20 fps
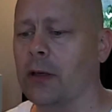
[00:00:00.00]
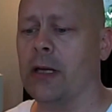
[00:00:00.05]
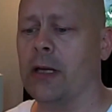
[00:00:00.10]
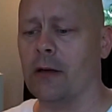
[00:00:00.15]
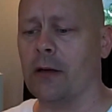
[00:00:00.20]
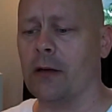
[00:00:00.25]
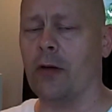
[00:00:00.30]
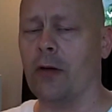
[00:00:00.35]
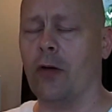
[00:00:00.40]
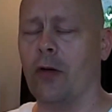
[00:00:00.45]

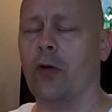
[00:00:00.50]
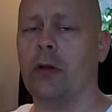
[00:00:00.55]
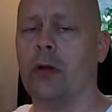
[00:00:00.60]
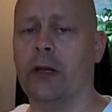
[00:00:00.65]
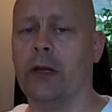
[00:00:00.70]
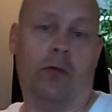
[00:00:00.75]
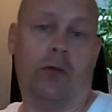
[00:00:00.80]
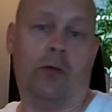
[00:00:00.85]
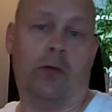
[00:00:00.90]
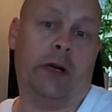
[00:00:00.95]
either
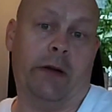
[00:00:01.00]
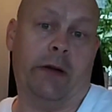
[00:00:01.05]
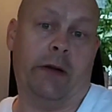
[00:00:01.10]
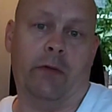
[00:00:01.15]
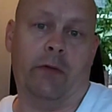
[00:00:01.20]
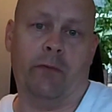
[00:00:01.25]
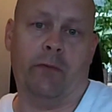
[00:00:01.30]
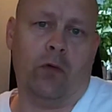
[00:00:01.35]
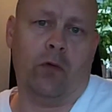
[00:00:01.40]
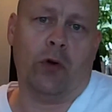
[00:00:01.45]
locally or
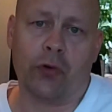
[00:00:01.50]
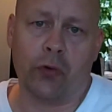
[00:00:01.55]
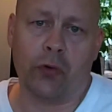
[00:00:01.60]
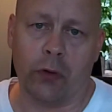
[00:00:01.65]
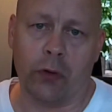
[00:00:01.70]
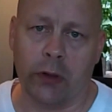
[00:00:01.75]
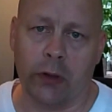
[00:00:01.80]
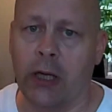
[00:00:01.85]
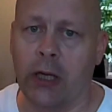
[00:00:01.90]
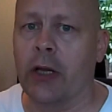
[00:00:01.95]
even
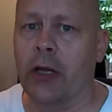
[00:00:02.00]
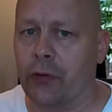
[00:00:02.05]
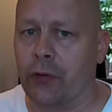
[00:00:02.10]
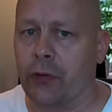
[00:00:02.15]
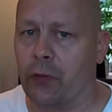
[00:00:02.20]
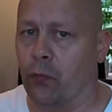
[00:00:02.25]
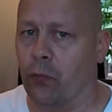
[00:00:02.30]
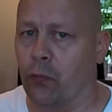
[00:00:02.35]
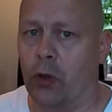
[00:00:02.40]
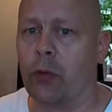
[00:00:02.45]
virtually
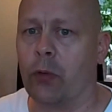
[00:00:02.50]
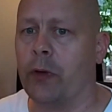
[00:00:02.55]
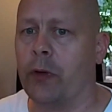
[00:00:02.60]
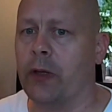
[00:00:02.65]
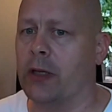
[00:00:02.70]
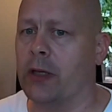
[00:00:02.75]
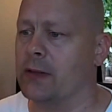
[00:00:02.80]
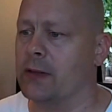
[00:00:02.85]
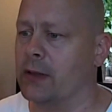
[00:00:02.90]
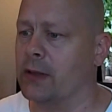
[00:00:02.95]
to work
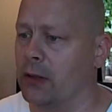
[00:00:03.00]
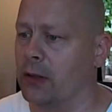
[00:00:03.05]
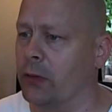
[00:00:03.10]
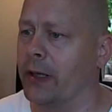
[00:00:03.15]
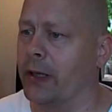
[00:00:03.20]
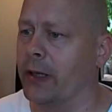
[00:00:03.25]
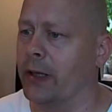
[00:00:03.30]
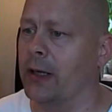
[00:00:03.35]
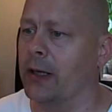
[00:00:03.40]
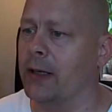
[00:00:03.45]
with is a
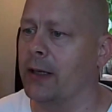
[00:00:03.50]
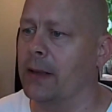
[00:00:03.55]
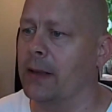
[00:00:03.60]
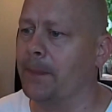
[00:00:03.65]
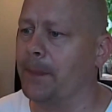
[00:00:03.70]
great idea.